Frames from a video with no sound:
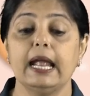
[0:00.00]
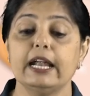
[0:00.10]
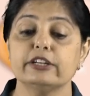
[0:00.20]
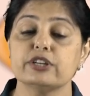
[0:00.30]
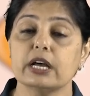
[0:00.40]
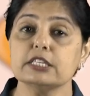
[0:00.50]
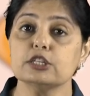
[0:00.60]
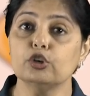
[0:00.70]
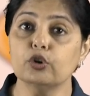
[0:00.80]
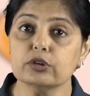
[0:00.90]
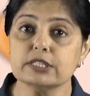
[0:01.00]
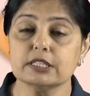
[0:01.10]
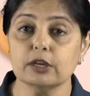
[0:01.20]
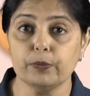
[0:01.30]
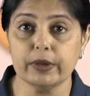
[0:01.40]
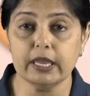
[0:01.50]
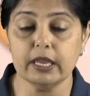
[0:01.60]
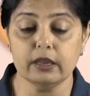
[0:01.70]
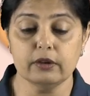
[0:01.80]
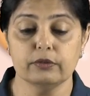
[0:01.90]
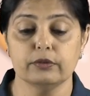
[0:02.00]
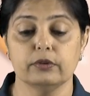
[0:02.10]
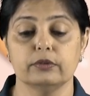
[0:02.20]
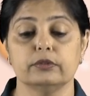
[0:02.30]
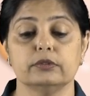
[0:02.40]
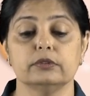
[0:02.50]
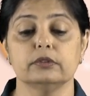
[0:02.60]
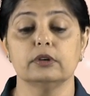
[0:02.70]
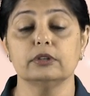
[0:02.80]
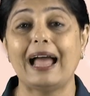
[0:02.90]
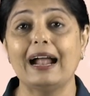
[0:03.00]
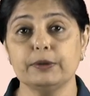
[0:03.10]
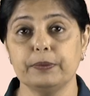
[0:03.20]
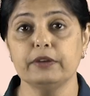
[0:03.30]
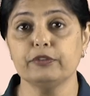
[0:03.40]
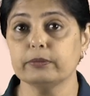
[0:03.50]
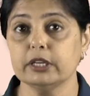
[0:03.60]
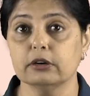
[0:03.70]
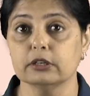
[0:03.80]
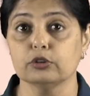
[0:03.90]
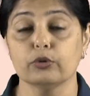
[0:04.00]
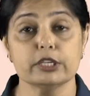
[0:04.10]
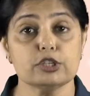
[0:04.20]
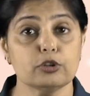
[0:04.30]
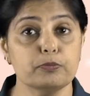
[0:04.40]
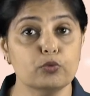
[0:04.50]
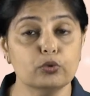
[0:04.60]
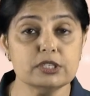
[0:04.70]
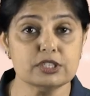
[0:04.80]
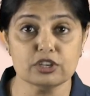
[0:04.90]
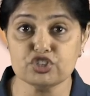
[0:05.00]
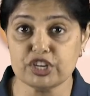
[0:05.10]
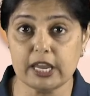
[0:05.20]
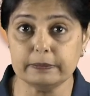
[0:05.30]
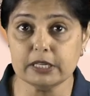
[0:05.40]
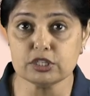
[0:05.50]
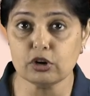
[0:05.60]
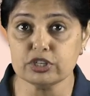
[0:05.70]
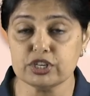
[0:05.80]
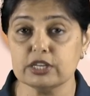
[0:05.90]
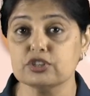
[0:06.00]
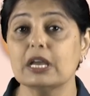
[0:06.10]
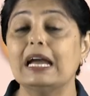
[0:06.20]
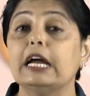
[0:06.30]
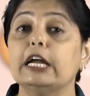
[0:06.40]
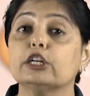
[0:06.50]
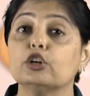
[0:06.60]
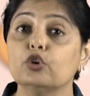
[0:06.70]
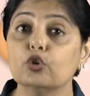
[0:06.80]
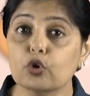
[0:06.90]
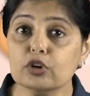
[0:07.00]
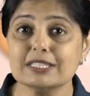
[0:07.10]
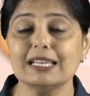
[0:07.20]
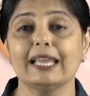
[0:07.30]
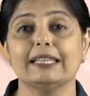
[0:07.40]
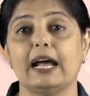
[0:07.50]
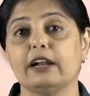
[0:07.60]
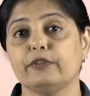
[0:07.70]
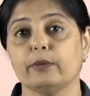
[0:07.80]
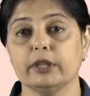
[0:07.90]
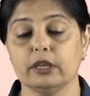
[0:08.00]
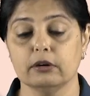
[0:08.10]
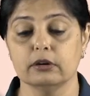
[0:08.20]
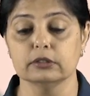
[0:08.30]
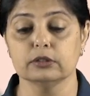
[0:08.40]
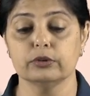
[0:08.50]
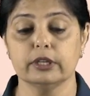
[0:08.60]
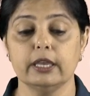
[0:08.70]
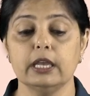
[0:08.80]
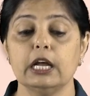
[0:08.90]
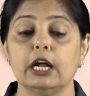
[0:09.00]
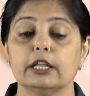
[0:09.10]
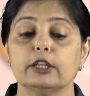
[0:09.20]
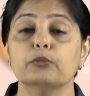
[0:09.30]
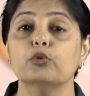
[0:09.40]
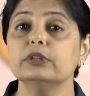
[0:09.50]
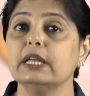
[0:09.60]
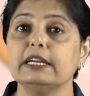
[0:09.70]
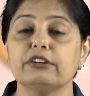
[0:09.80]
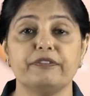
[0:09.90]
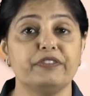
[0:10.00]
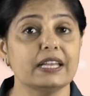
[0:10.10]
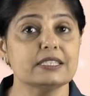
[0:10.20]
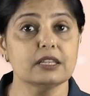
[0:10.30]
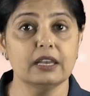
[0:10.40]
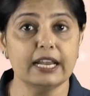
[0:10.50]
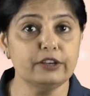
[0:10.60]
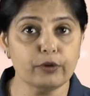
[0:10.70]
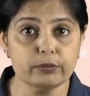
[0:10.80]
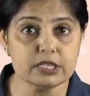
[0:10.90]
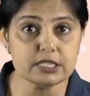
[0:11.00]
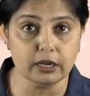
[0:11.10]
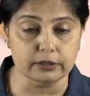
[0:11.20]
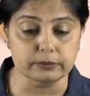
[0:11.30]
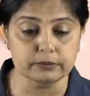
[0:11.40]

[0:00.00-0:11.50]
It just looks that way from the earth. Okay, so the moon's shape does not change, it looks like that from the earth. Okay, the moon, it reflects the light from the sun.